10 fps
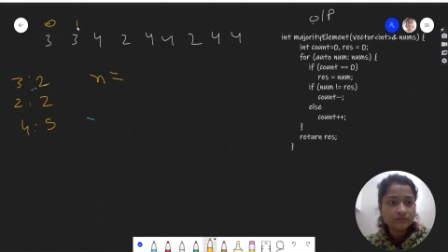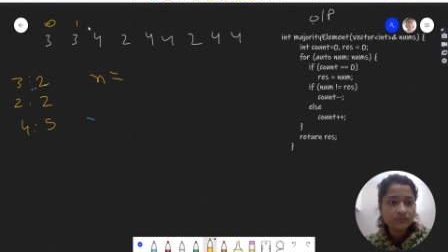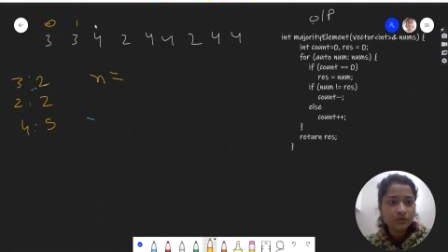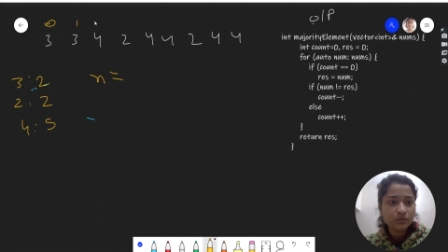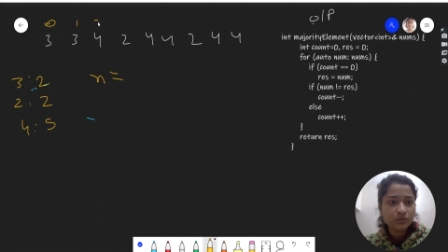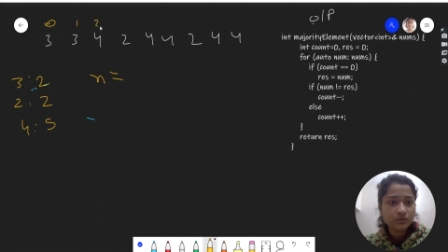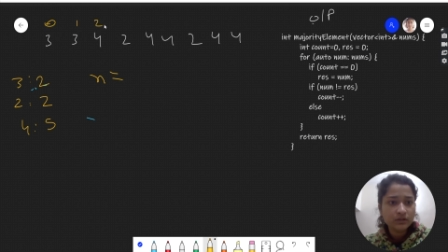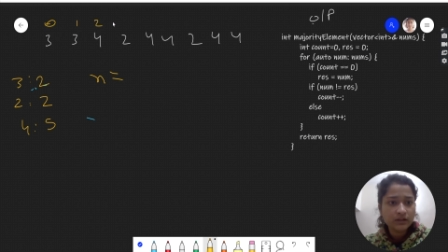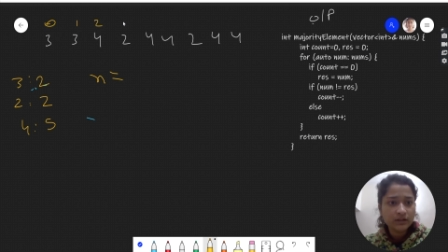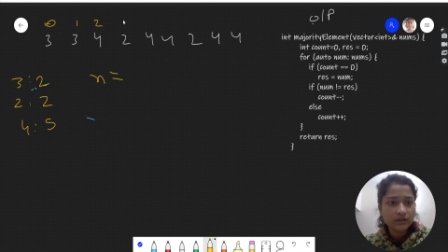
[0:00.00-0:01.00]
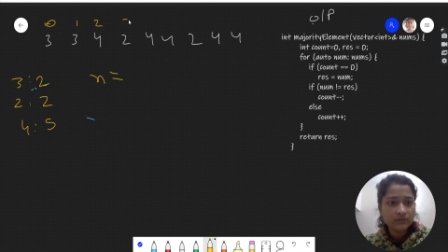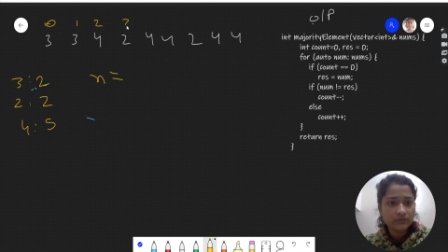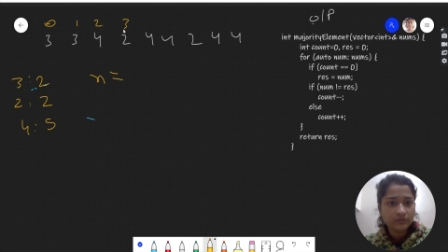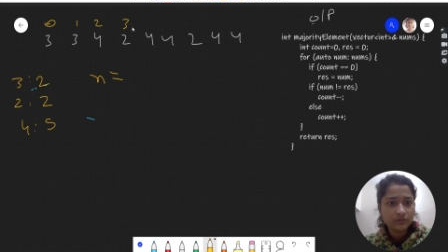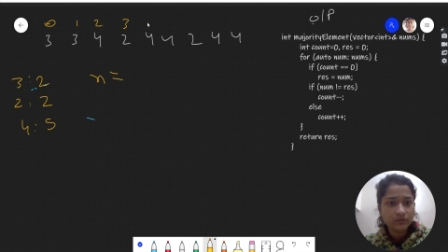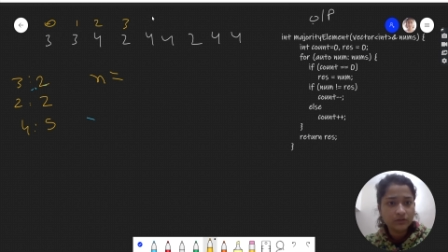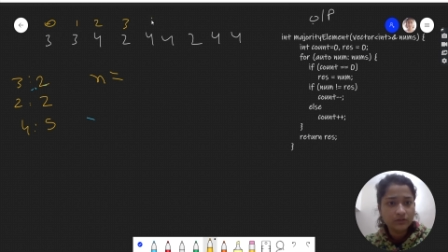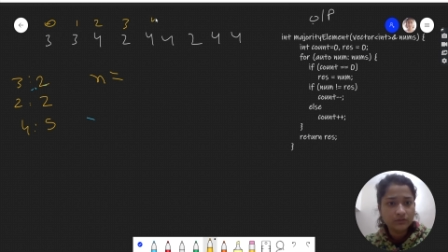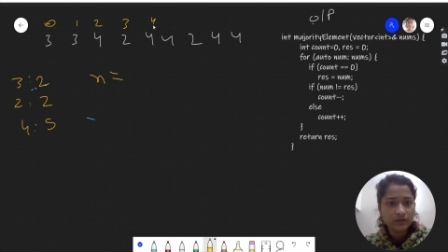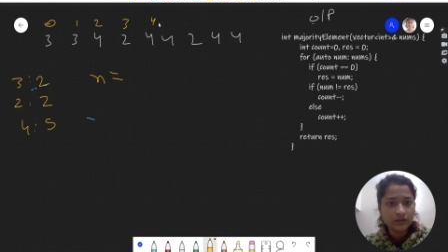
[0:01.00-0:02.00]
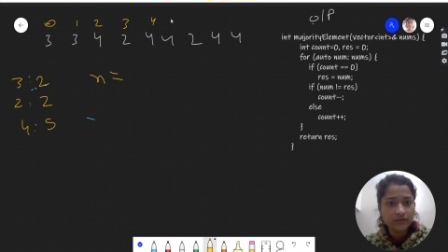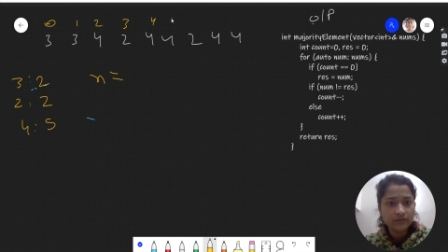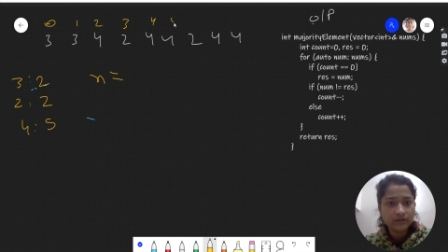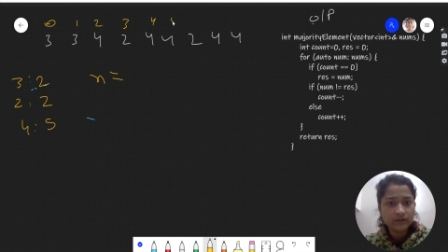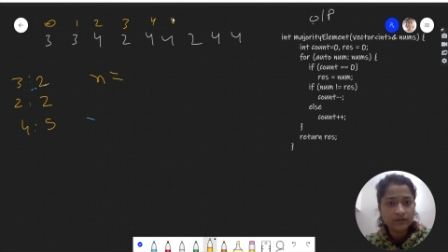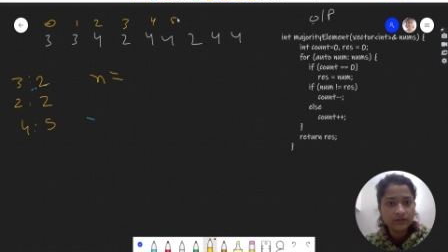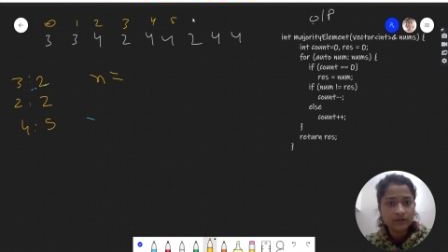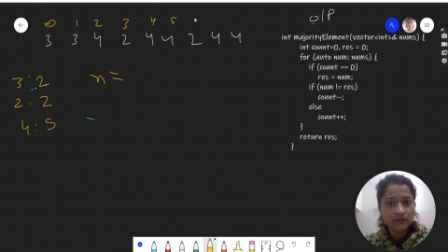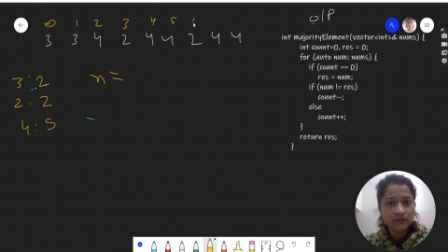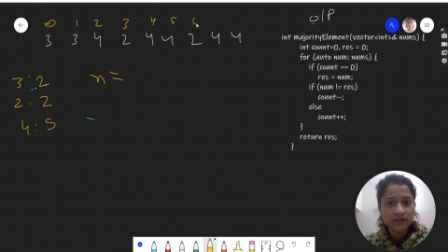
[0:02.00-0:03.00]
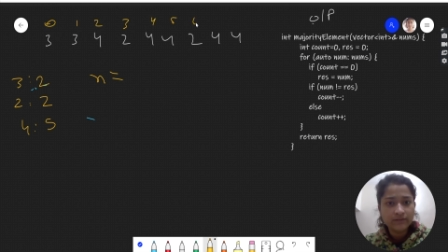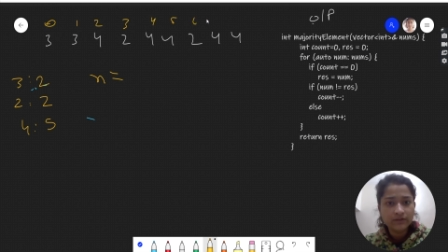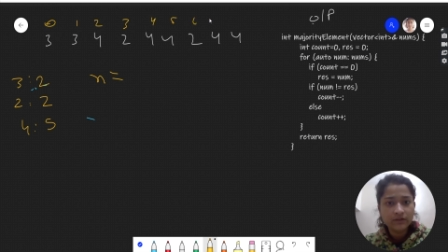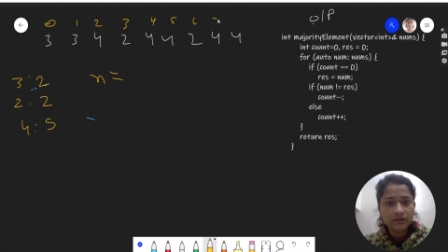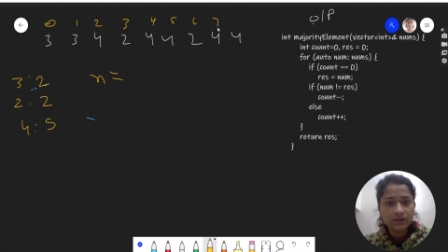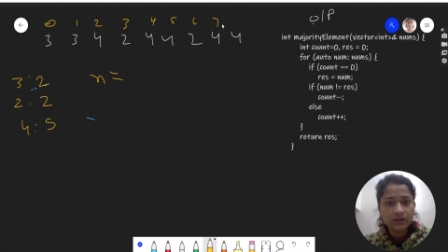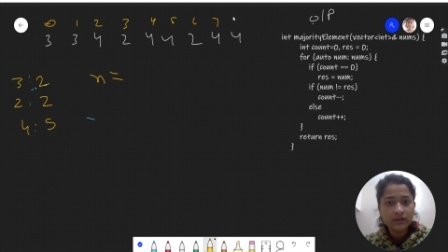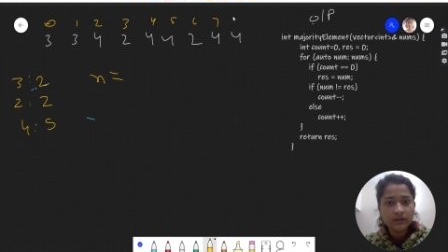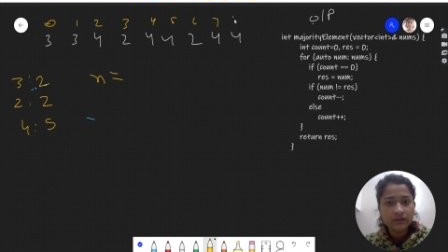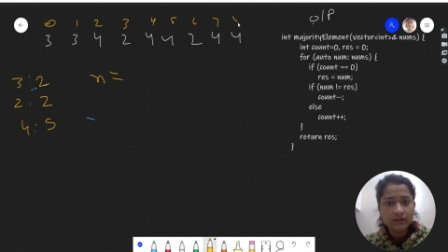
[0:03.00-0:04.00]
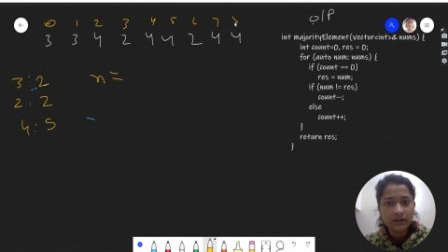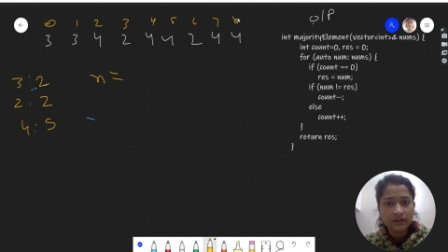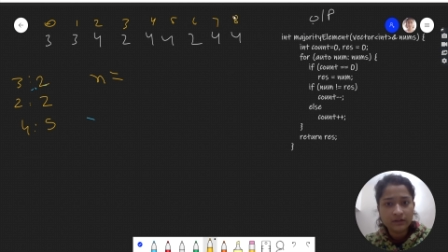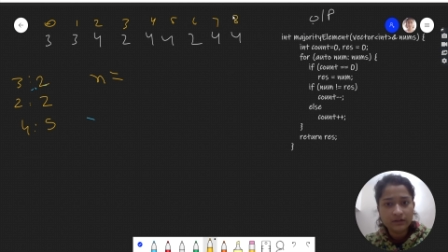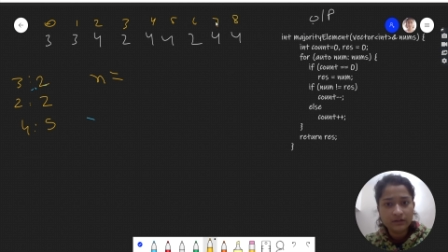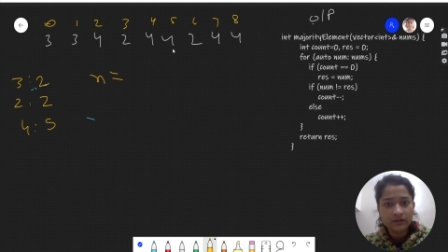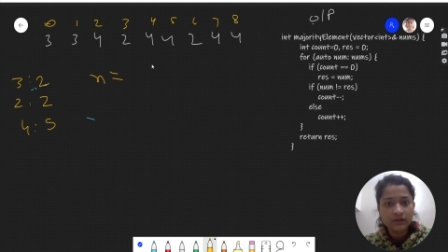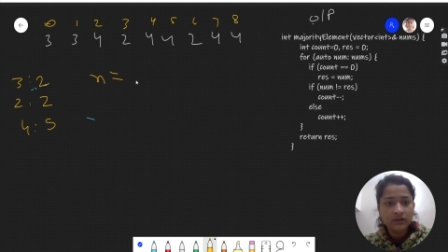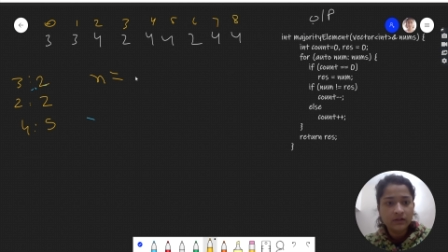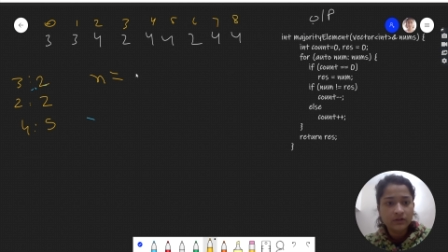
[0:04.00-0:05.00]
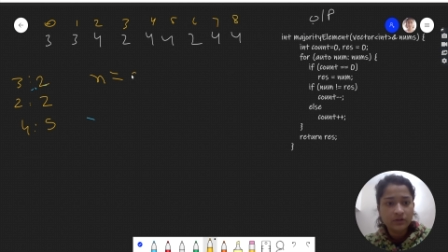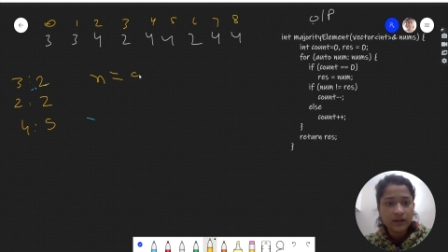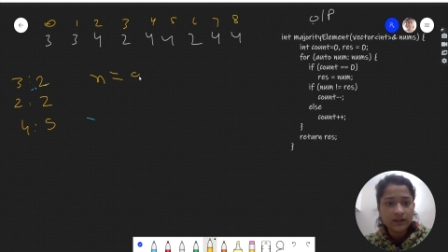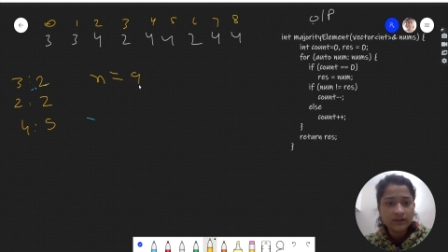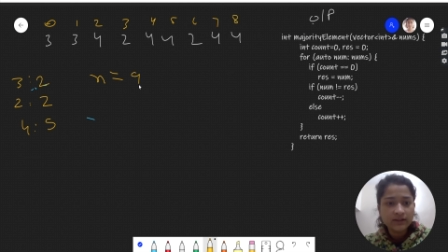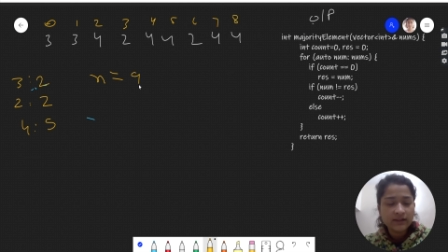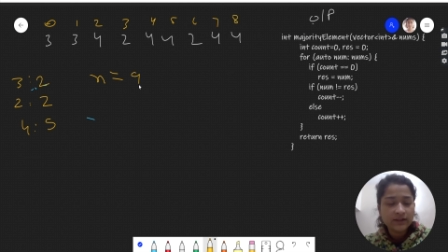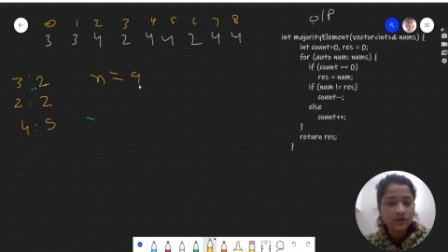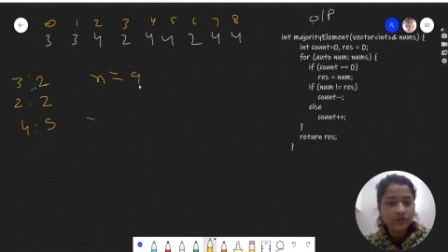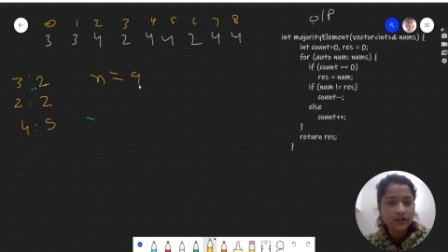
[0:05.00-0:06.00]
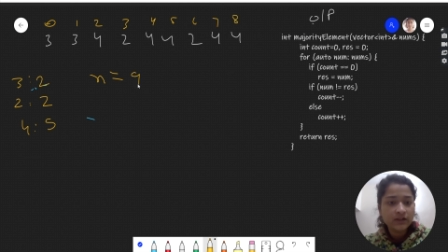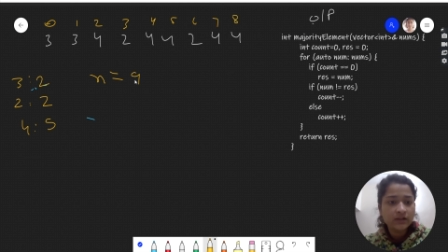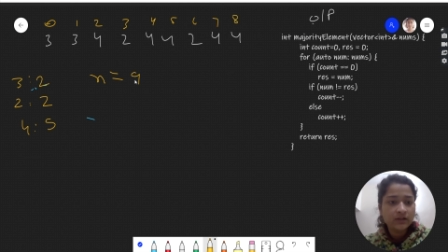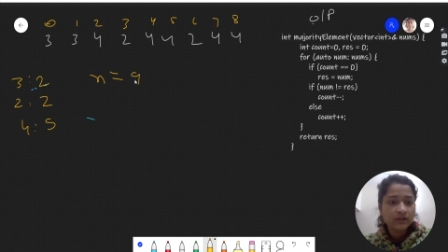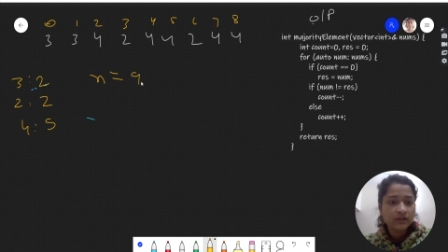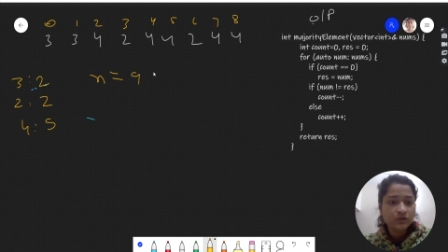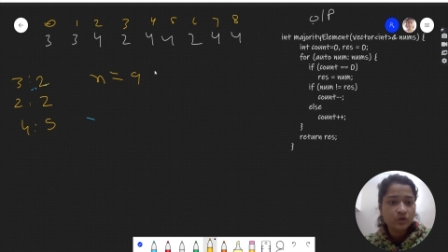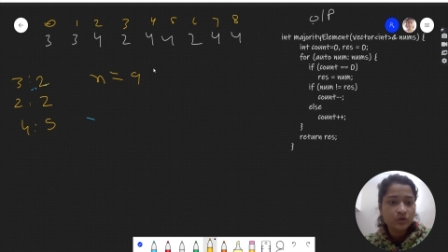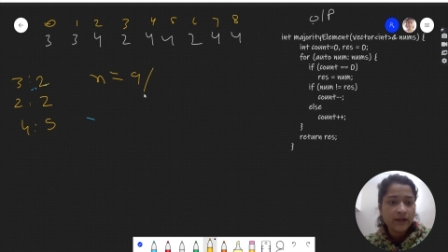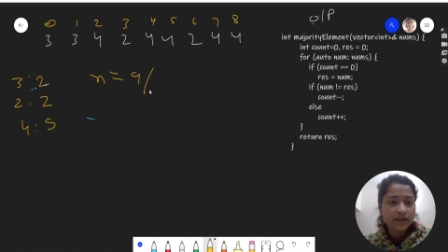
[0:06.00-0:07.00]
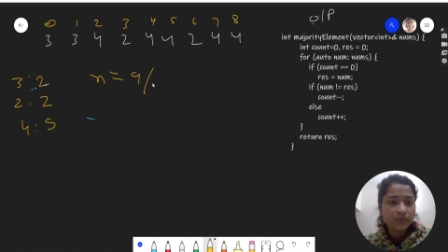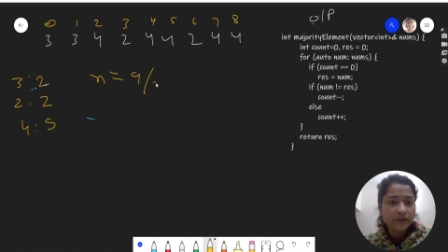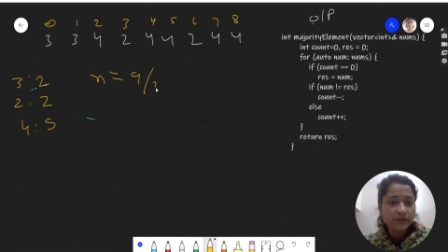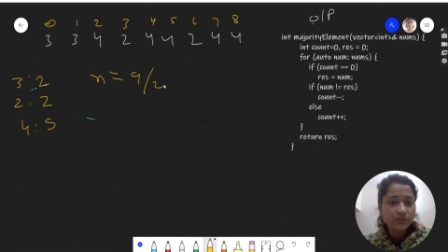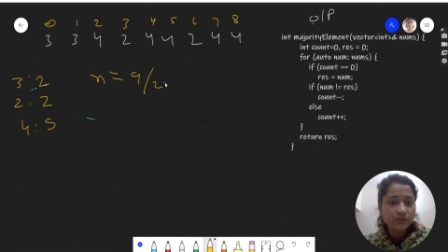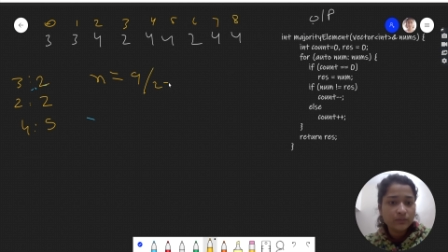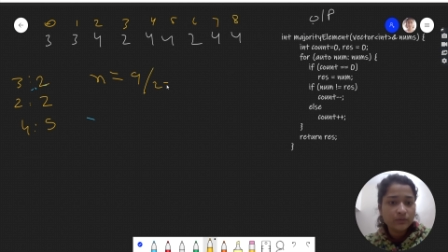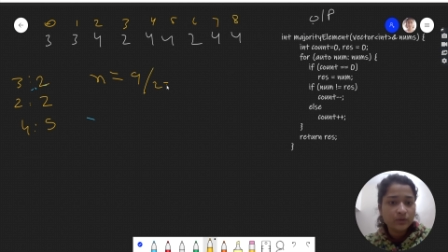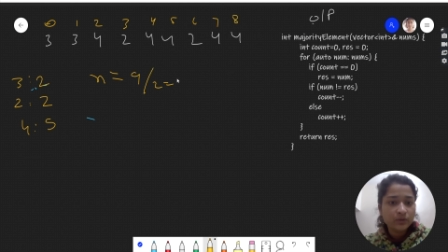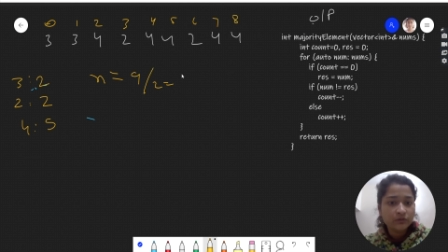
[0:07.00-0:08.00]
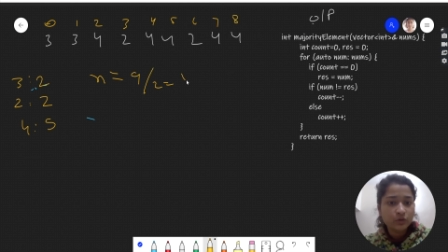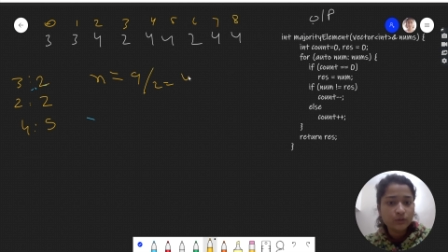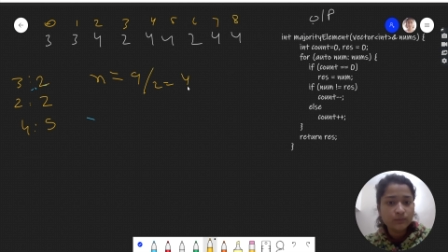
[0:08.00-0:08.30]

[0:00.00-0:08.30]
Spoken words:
2, 3, 4, 5, 6, 7, 8, 9. So 9 is the size of array. So 9 by 2 will be what? 4.